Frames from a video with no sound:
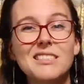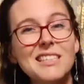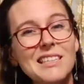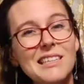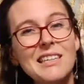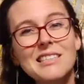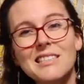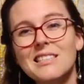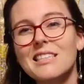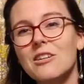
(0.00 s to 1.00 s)
didn't
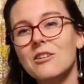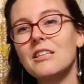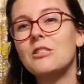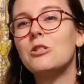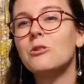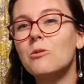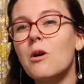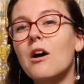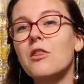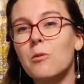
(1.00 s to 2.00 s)
necessarily do
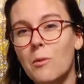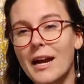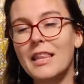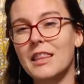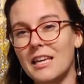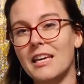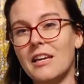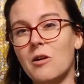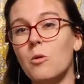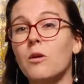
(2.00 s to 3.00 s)
the right
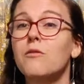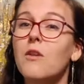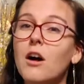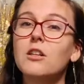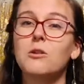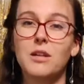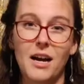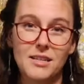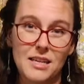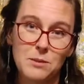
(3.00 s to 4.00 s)
thing or follow
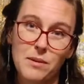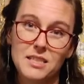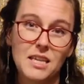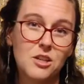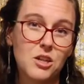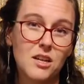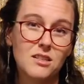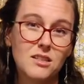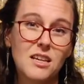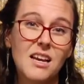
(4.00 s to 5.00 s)
God's
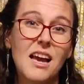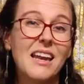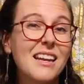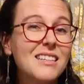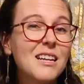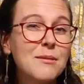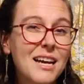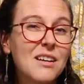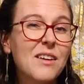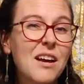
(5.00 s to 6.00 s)
expectations and ended up
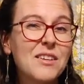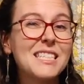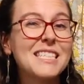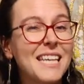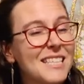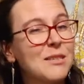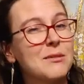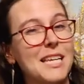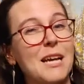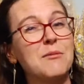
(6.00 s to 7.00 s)
kind of having to take some
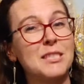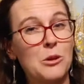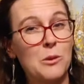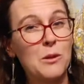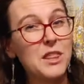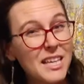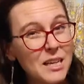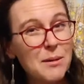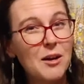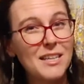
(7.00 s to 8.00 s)
time to think
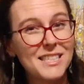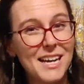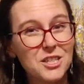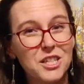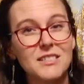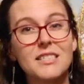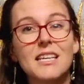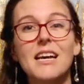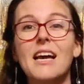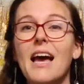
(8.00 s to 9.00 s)
about his actions
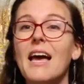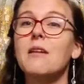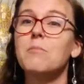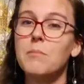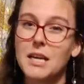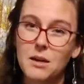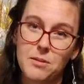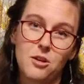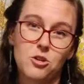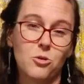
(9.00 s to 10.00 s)
and make a
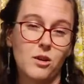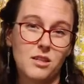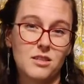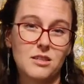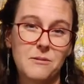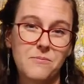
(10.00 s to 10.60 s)
better choice.